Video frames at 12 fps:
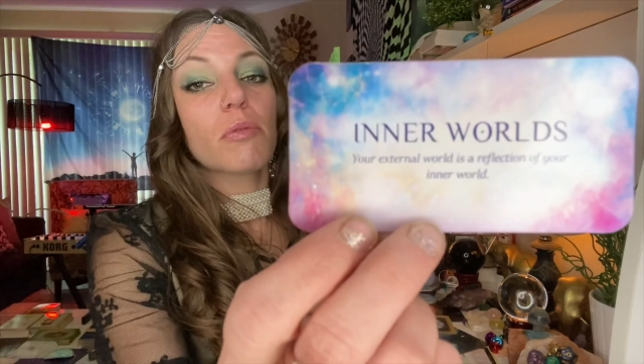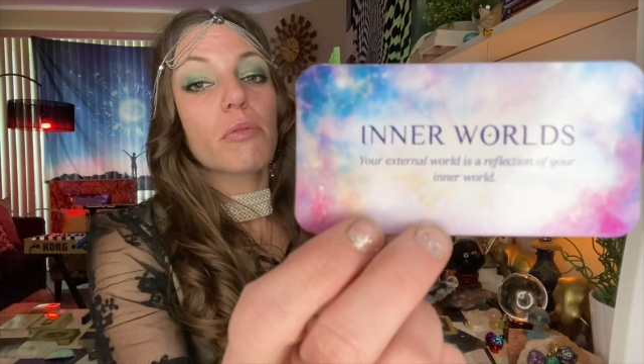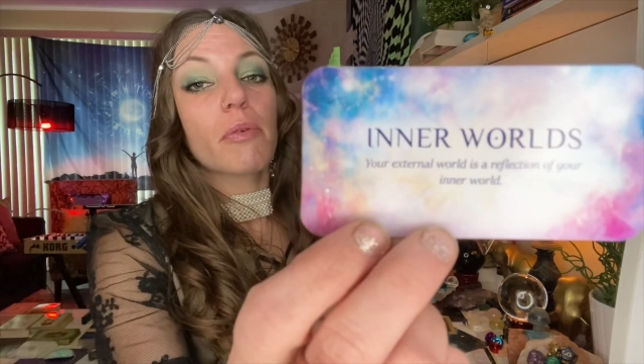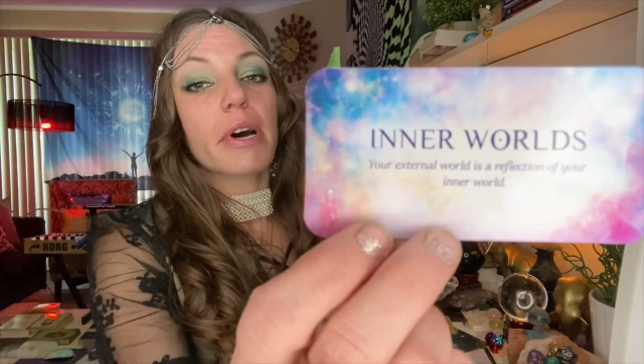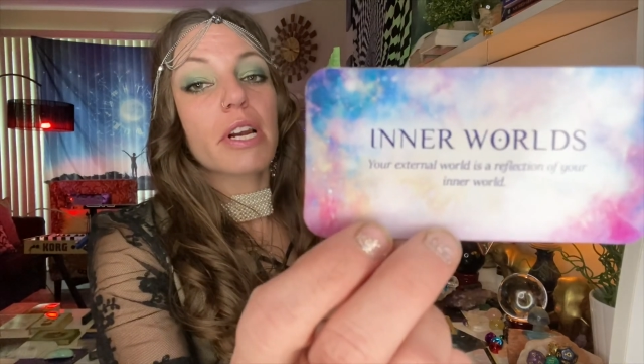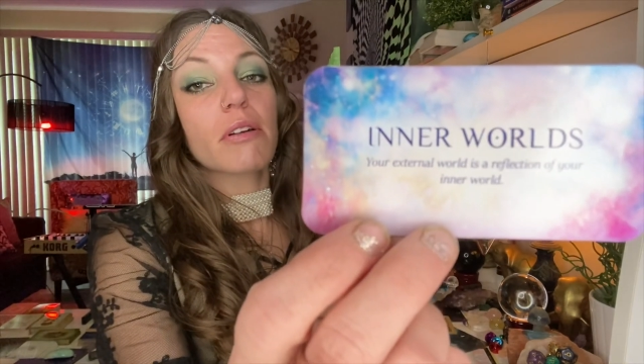
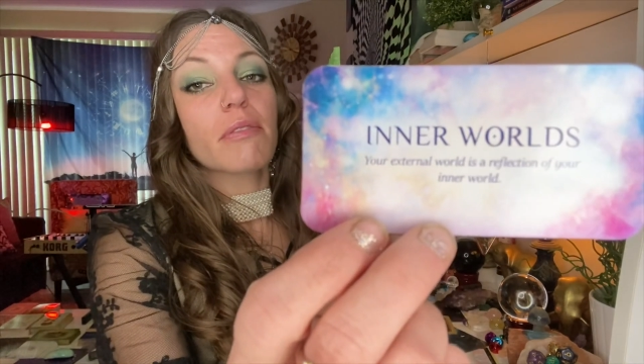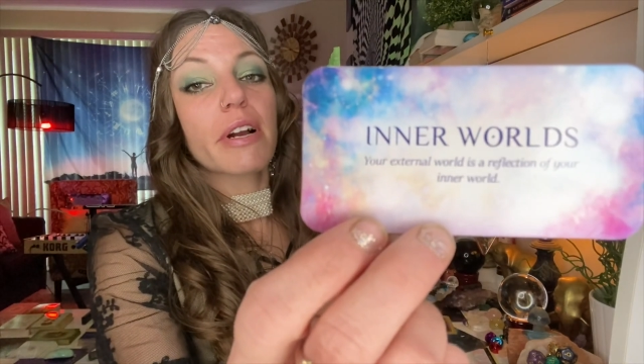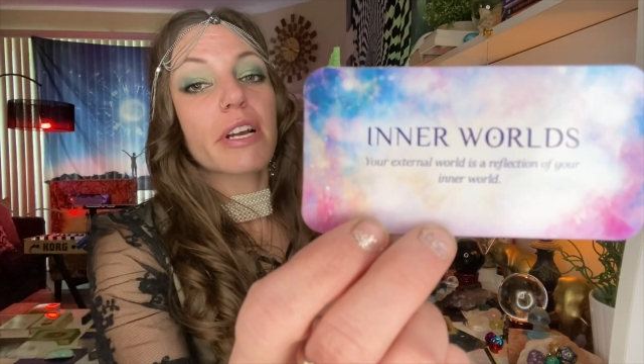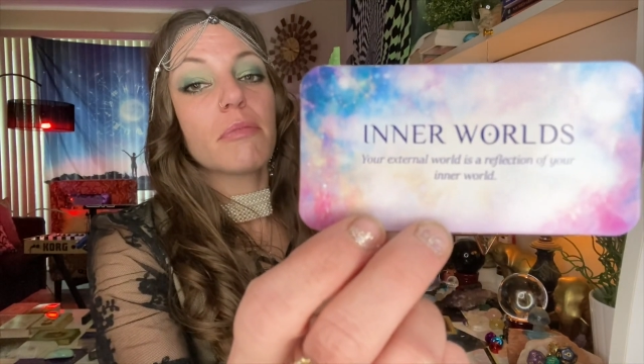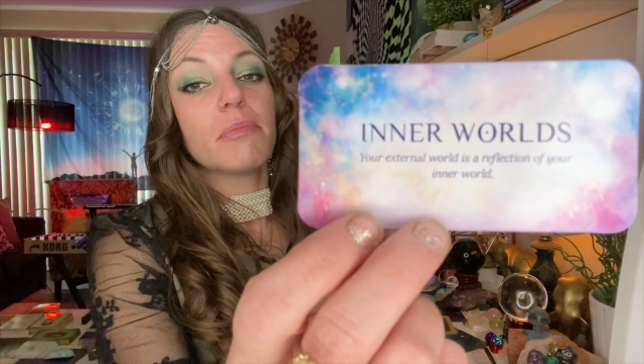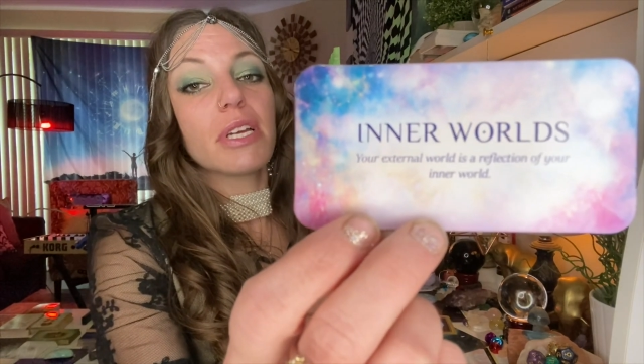want to
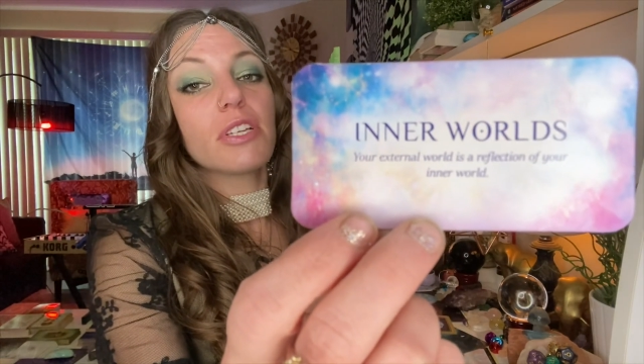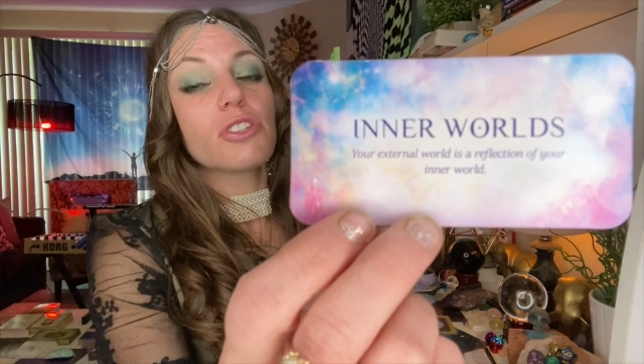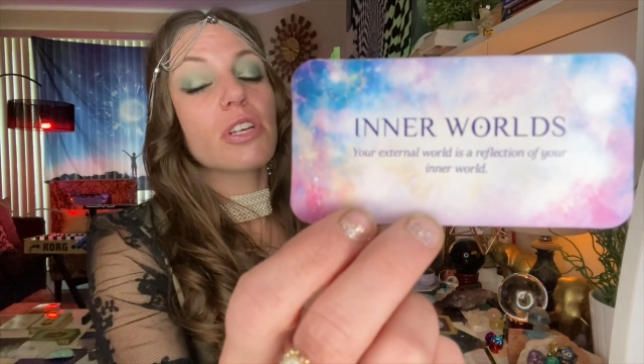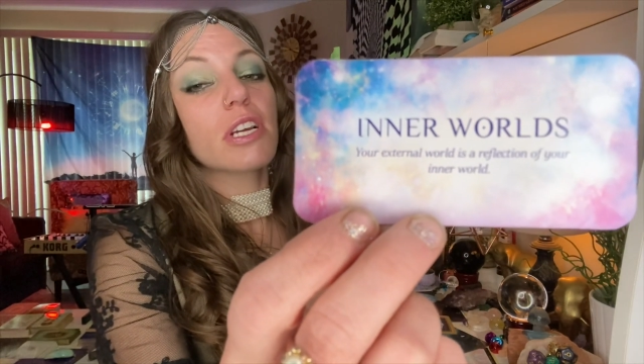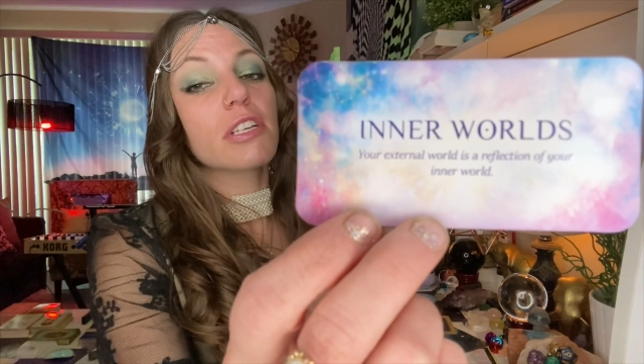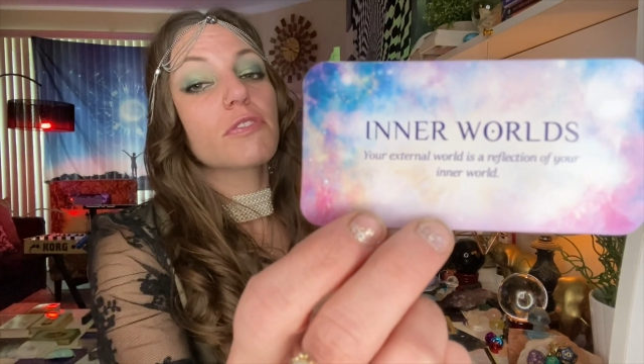recommend
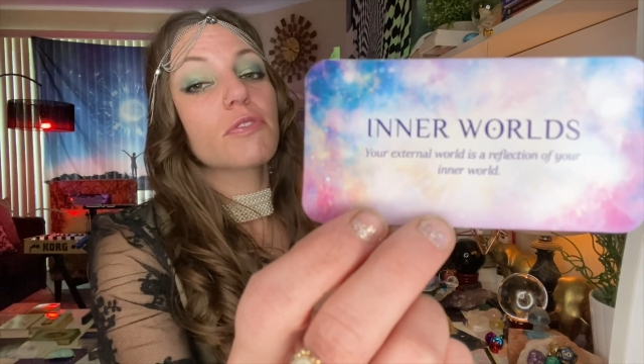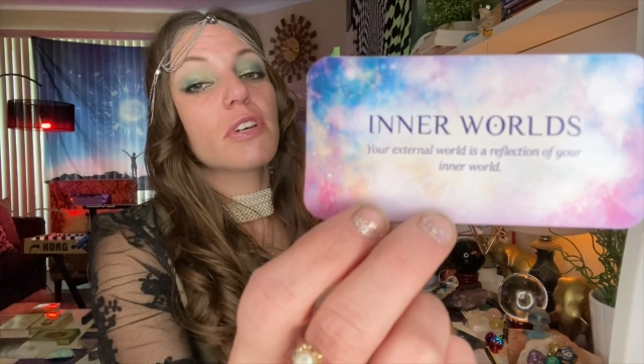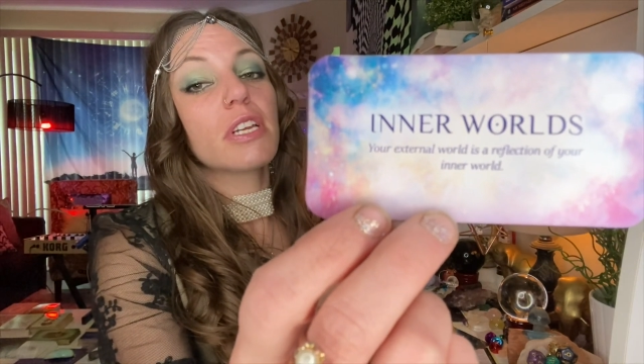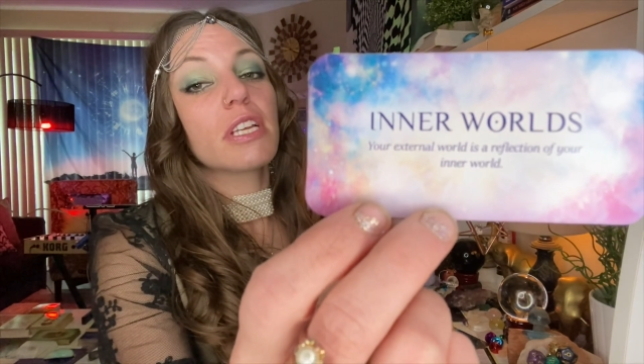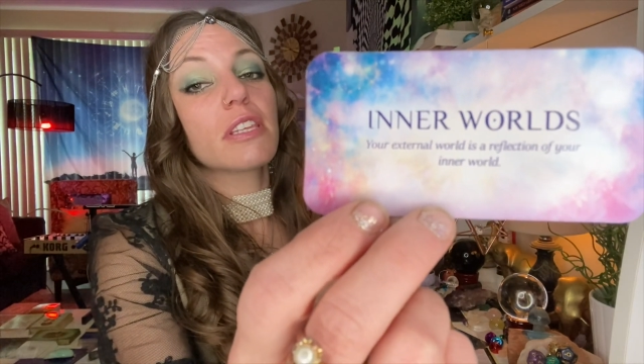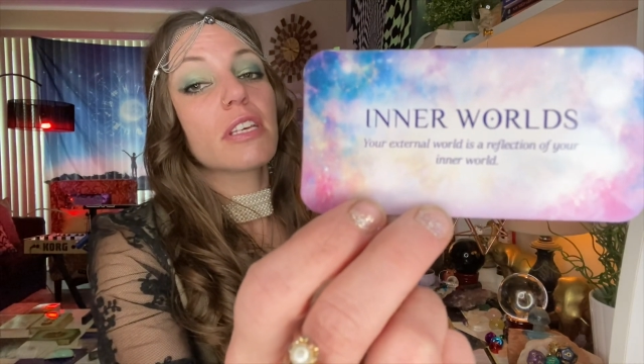change for
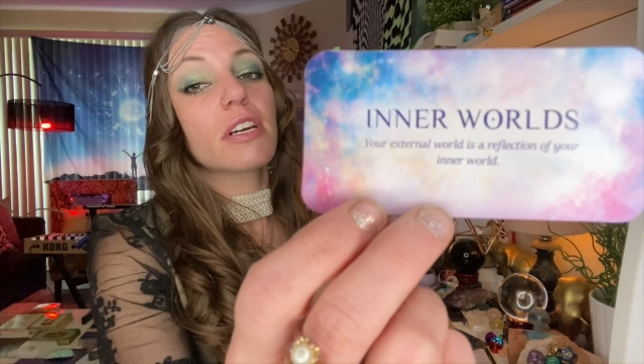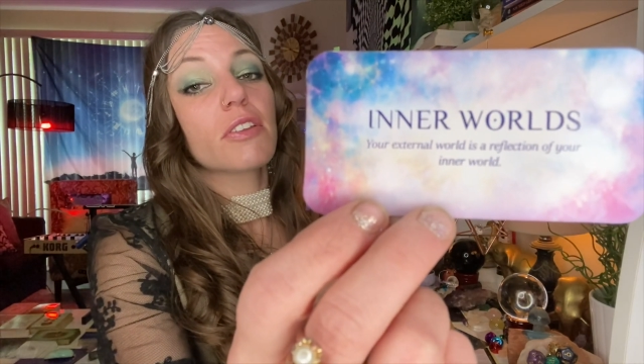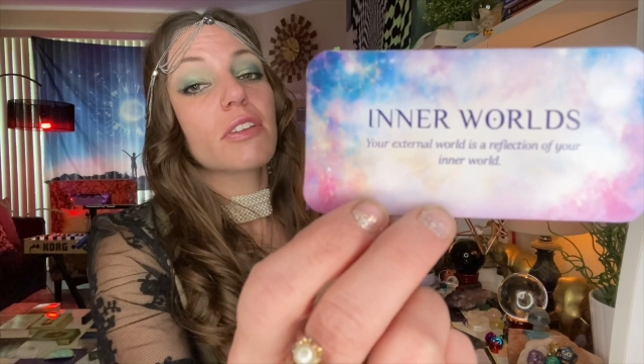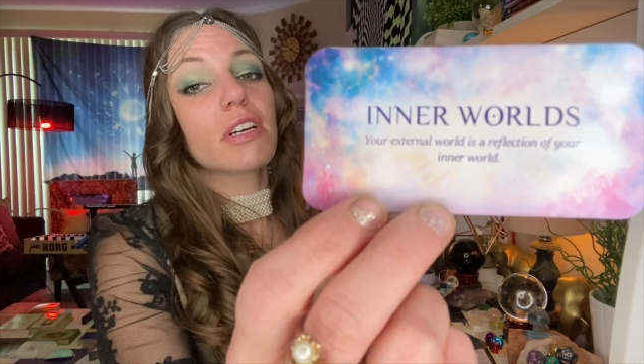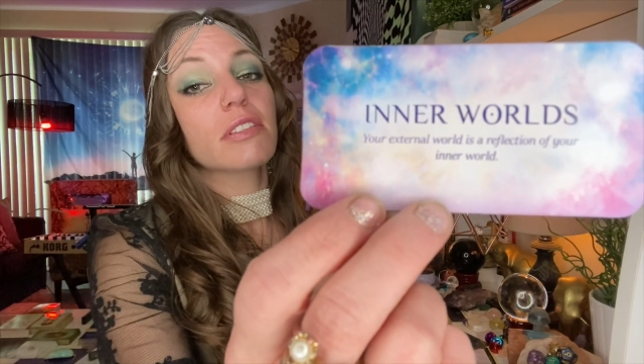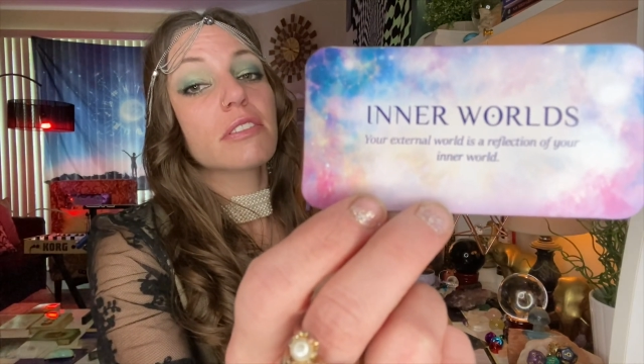anything on
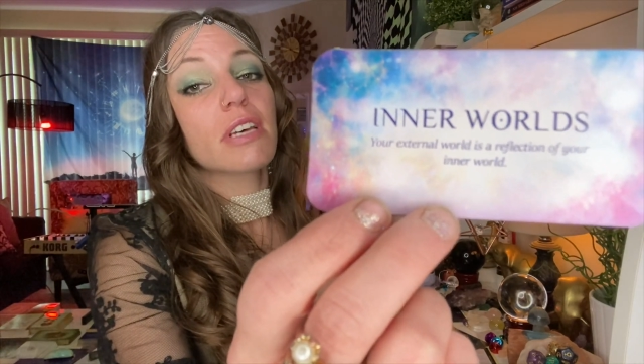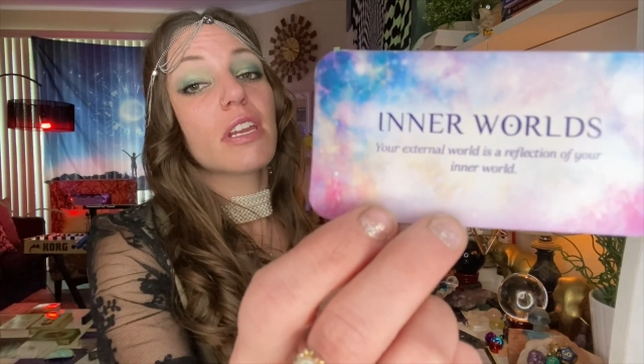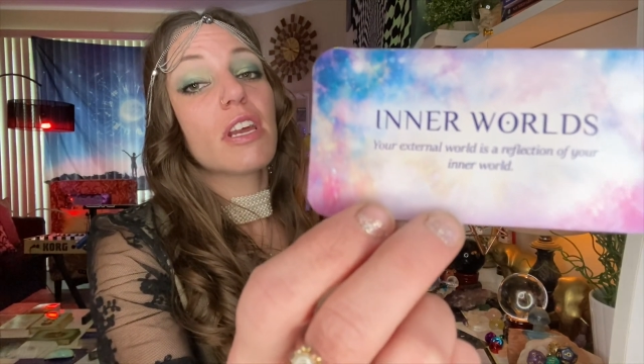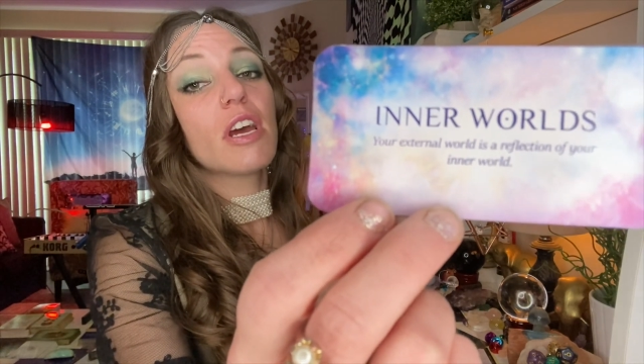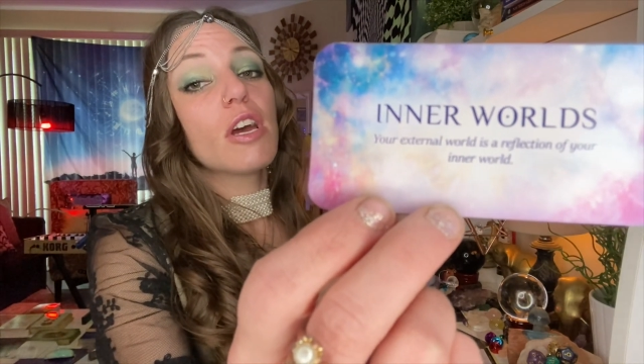the outside,